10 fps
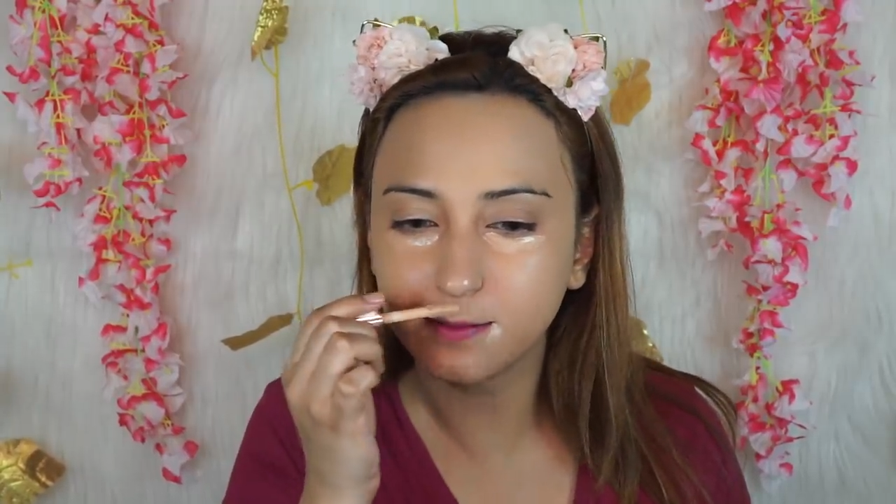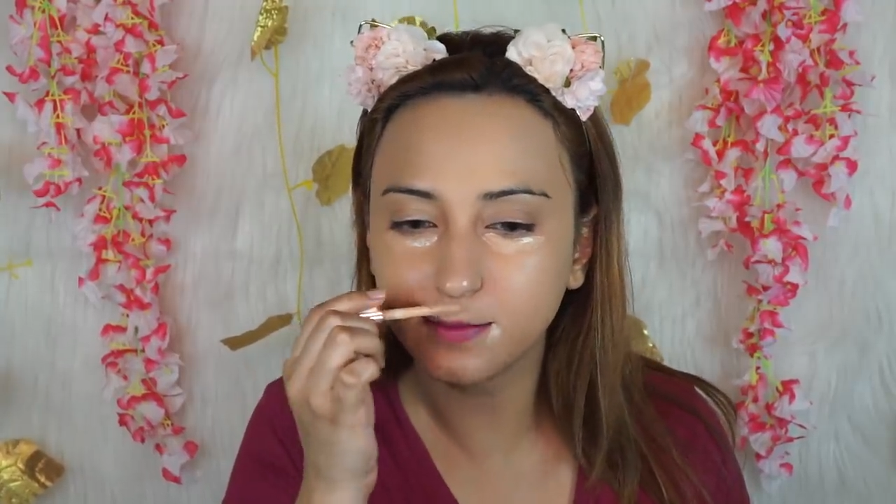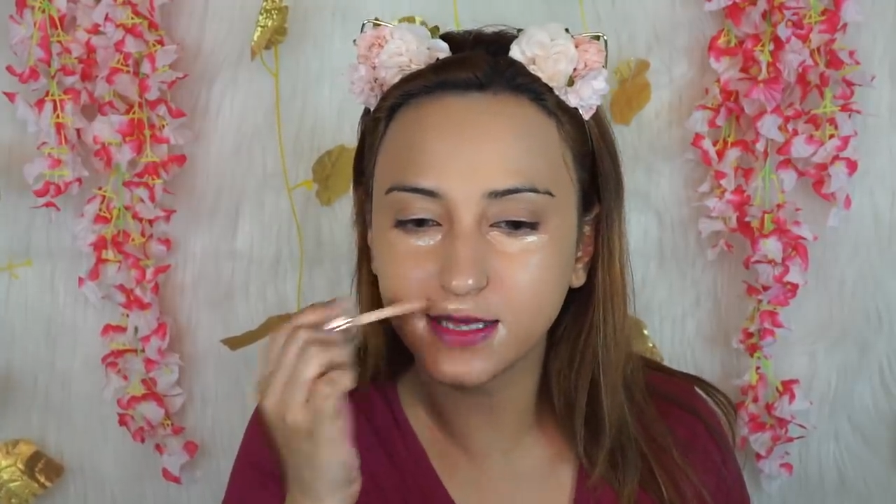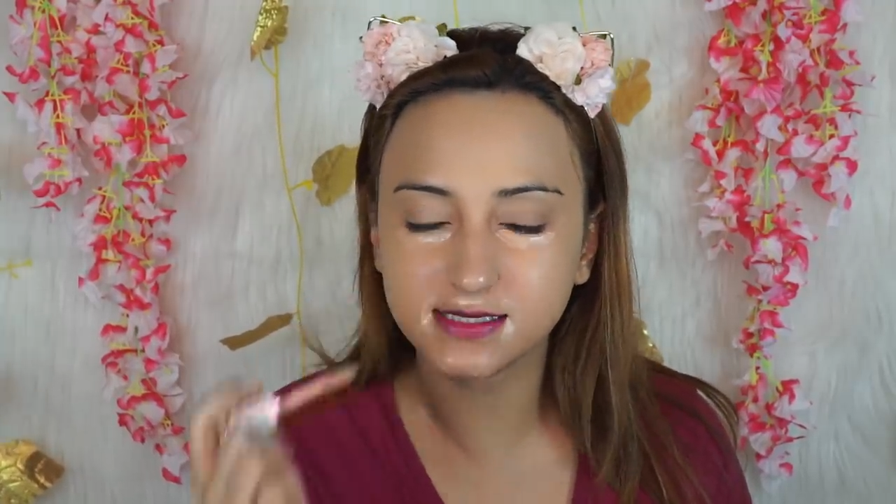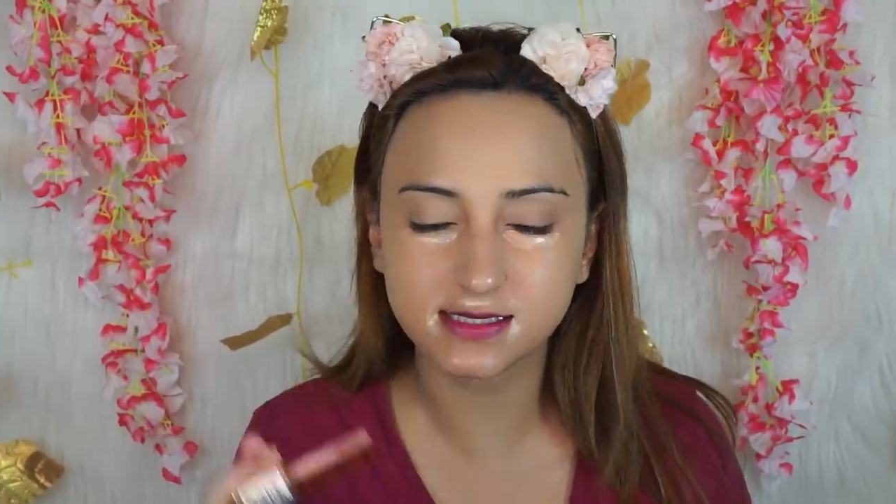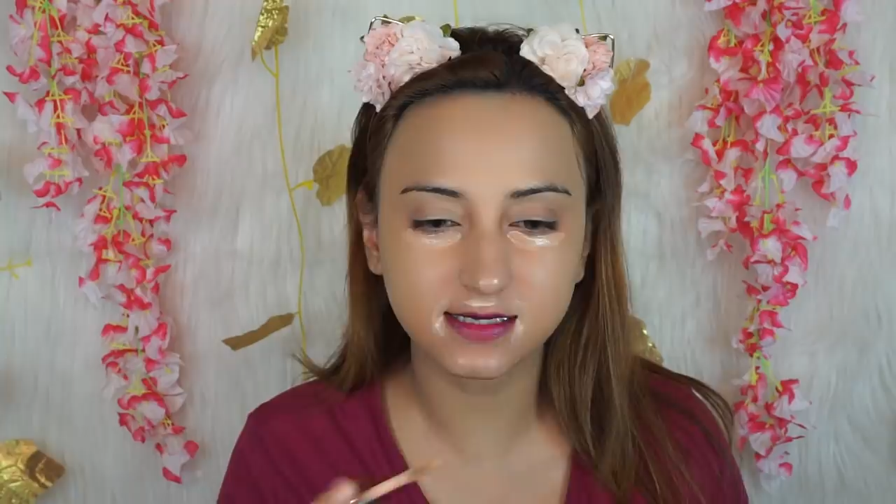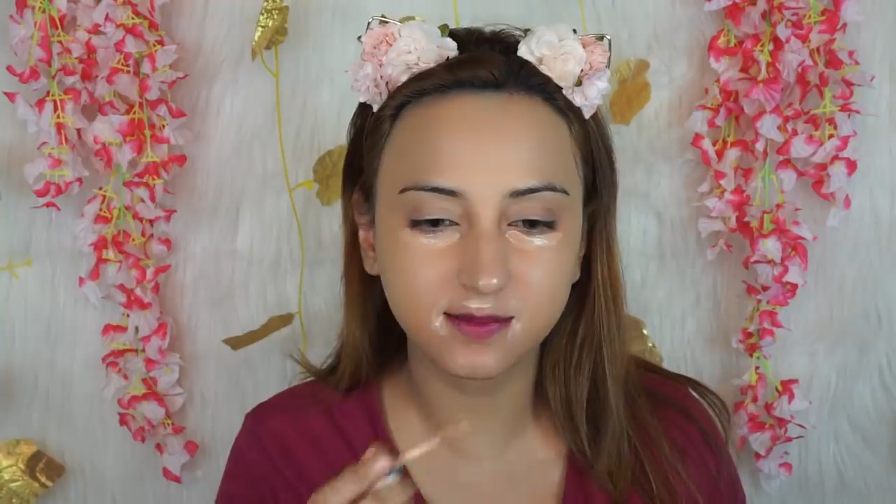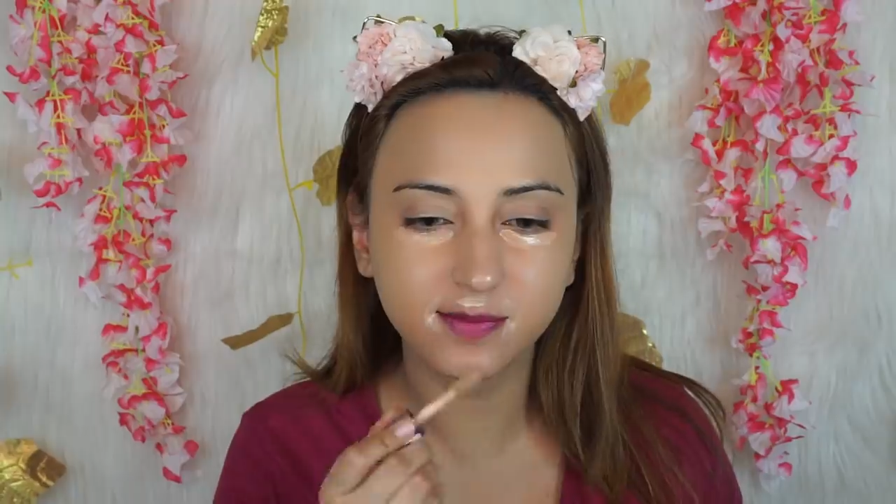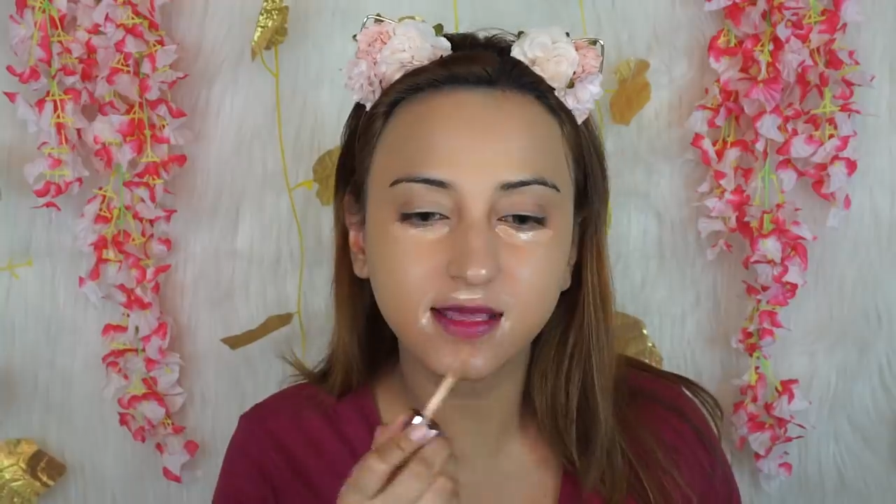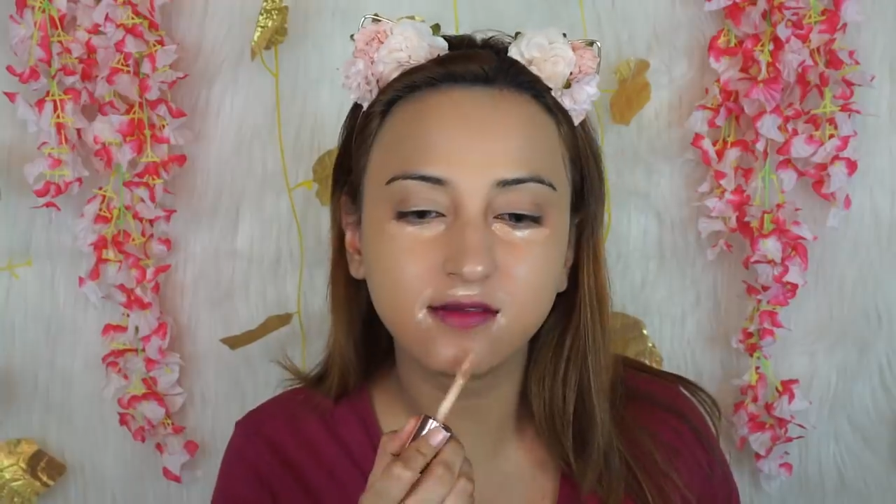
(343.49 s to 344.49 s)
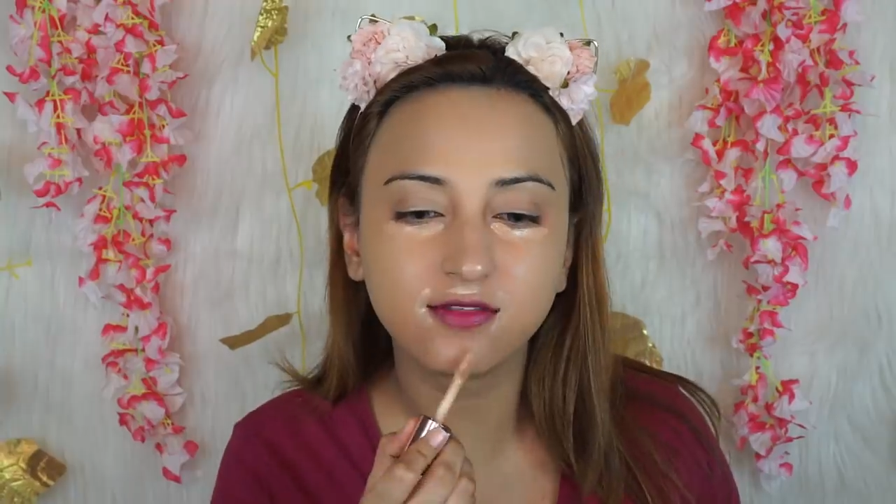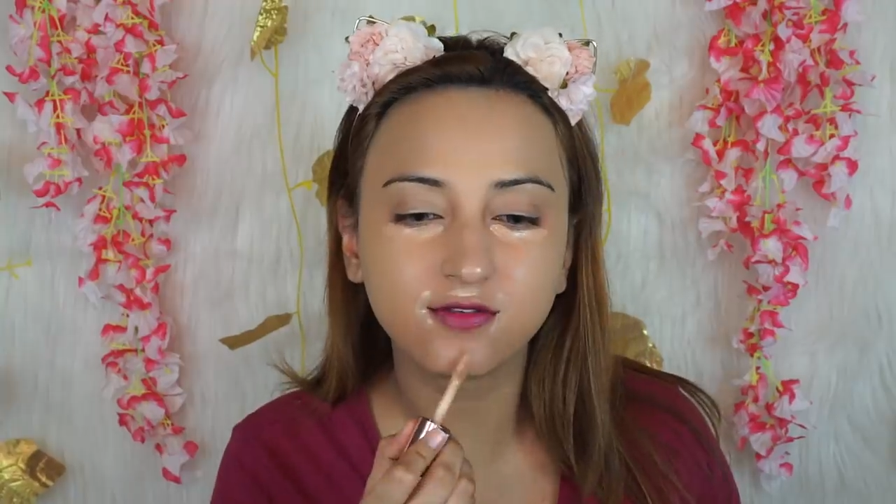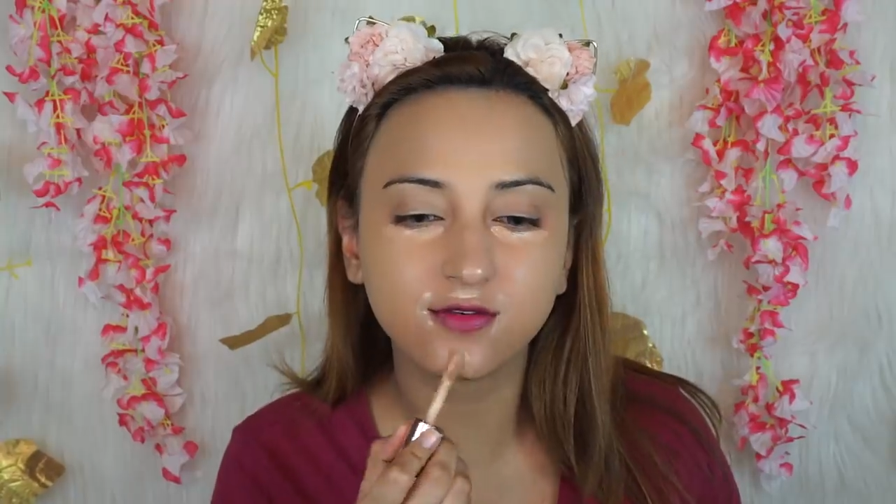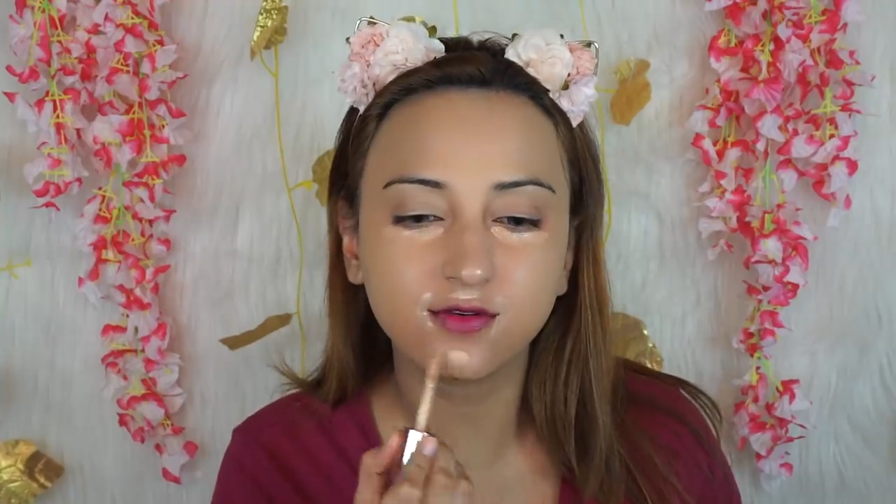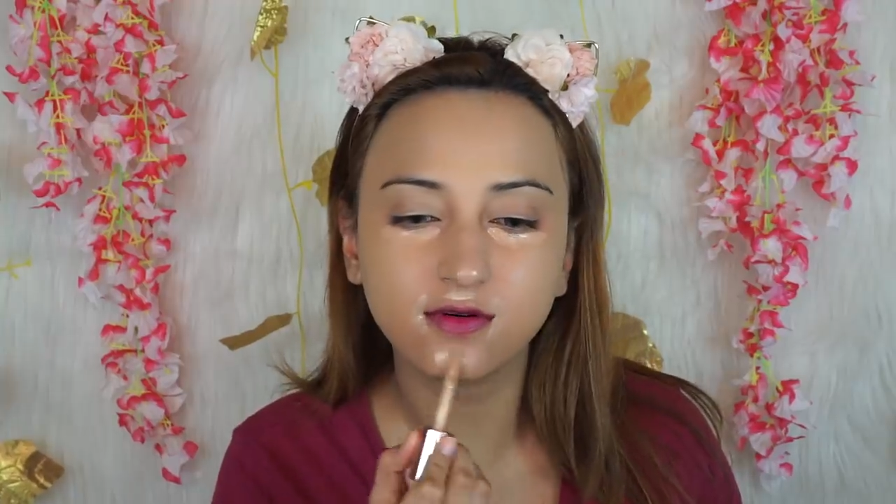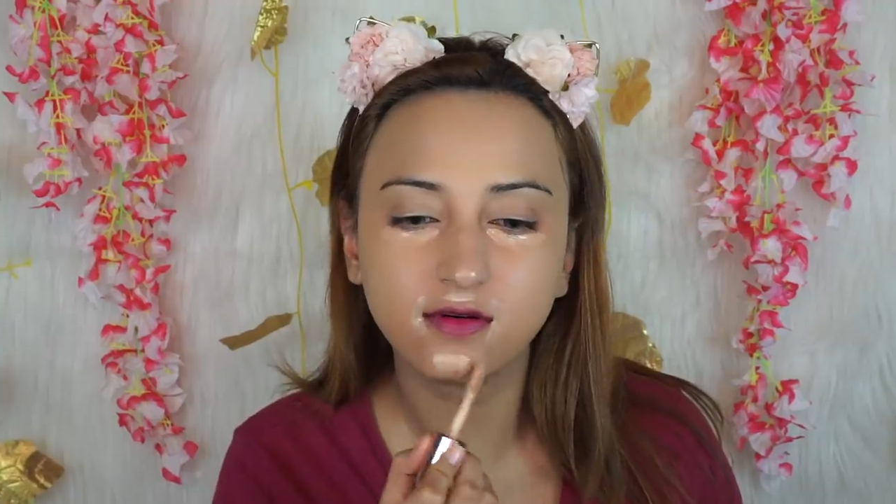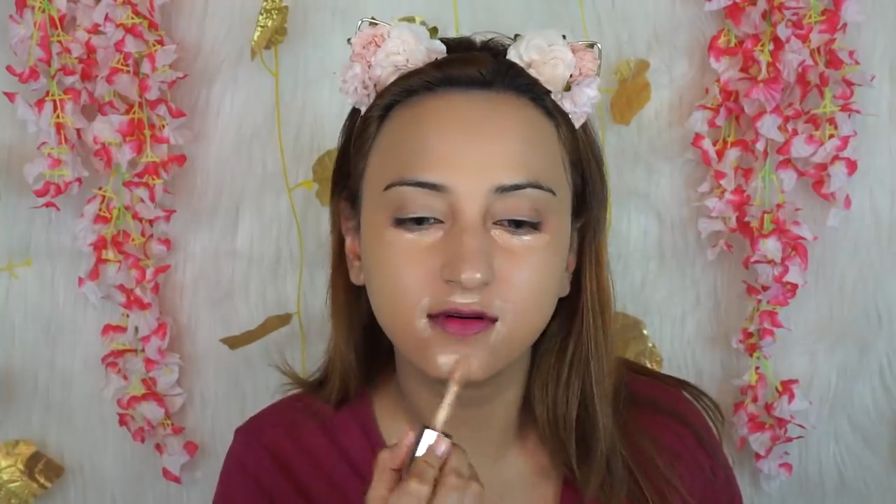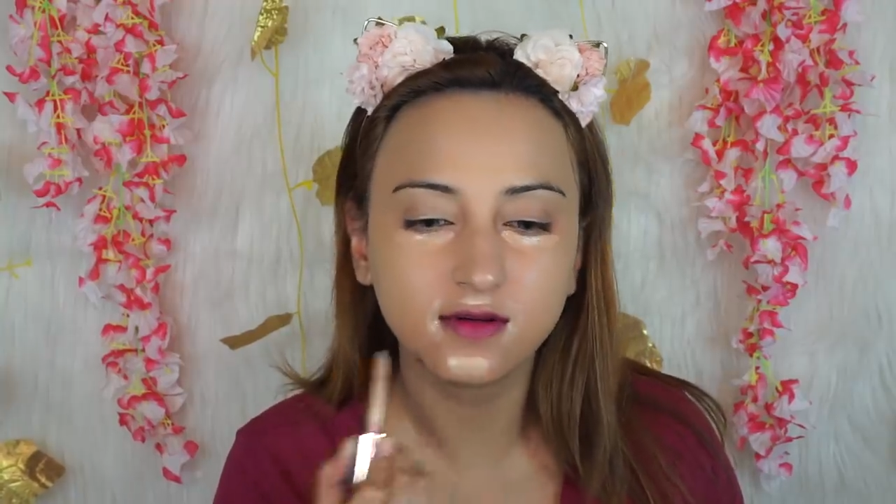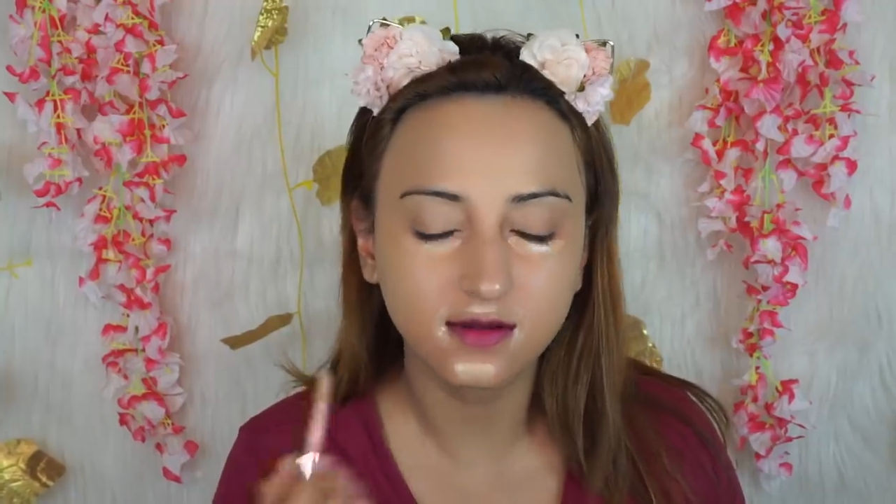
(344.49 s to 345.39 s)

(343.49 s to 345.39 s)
may still peek through.